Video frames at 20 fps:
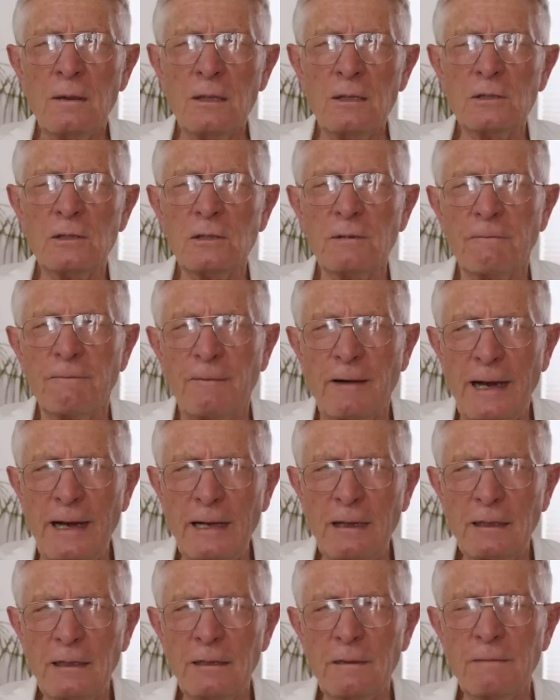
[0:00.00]
This is a
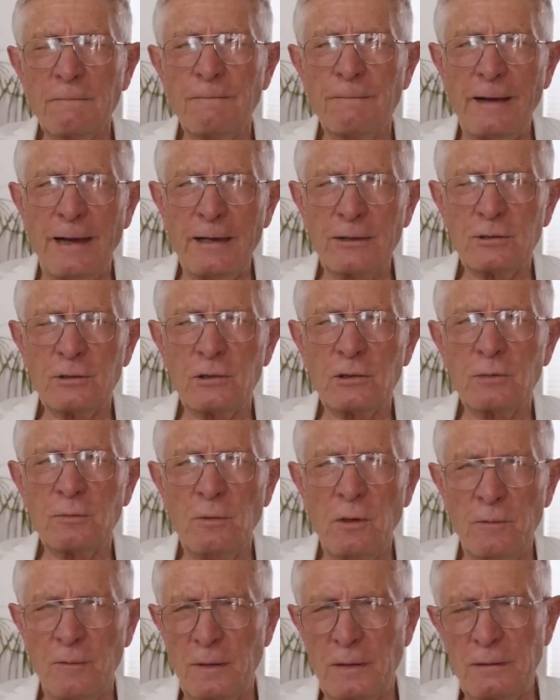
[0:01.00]
violent fascist
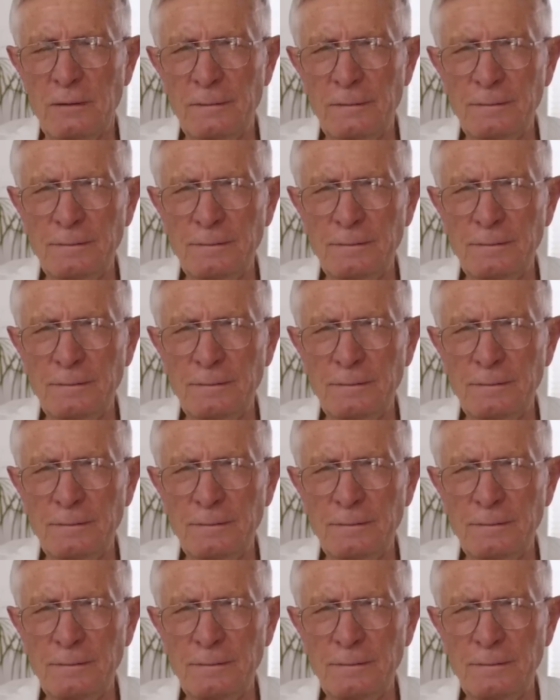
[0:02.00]
movement.